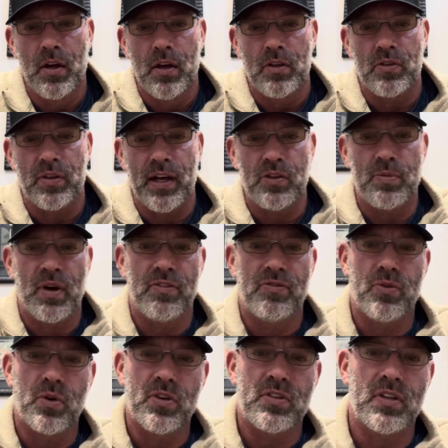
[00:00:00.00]
So that was my
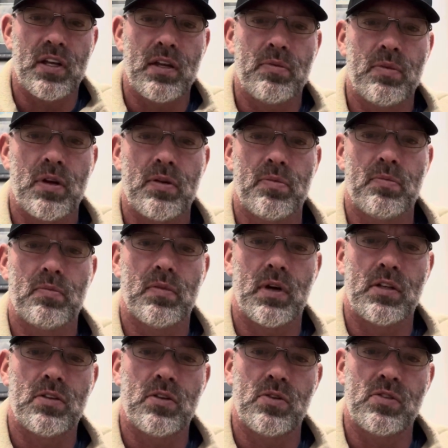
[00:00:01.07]
four seam. My
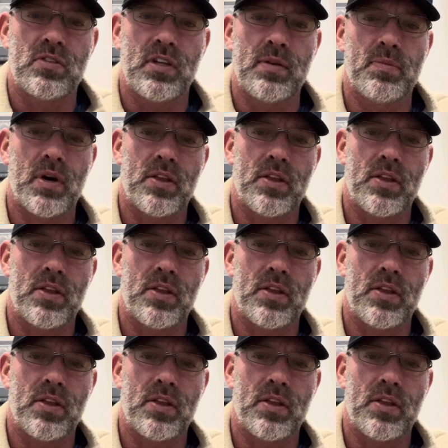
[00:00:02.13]
two seam,